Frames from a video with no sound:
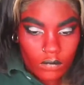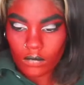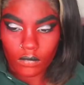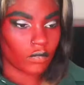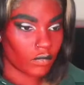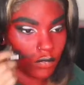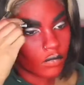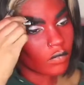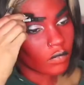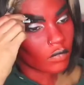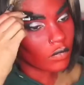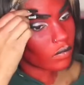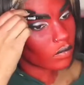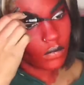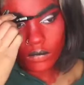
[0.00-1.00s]
more.
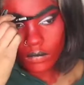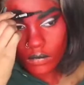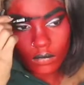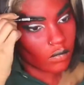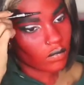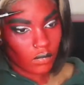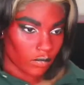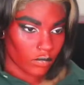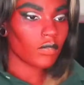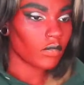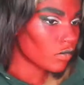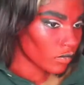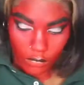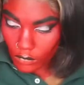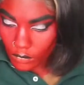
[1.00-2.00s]
I really wanted them
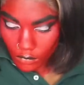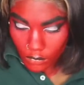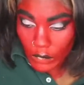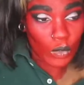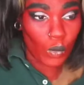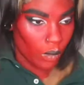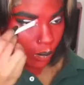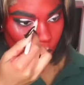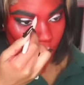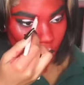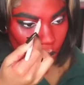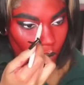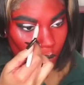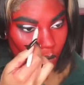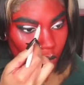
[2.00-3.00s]
to like pop
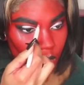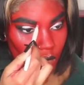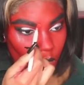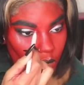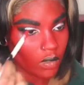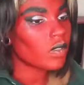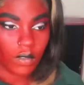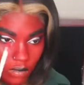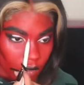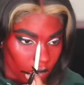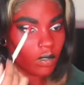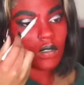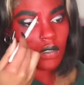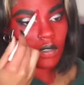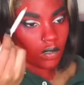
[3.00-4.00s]
and be boxy.
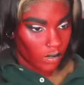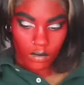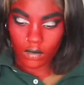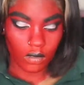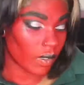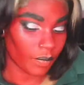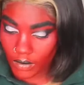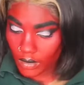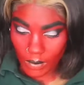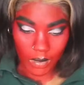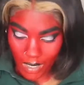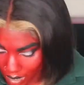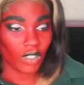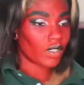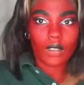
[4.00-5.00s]

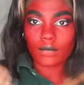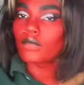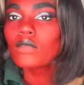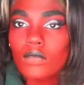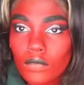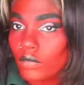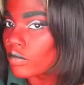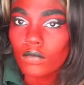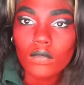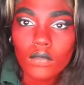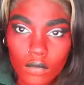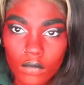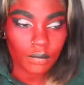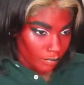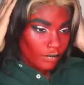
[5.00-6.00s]
Then kind of clean it
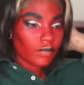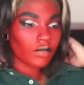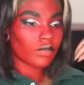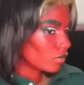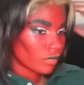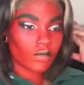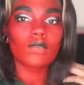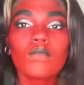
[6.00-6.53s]
up because I felt like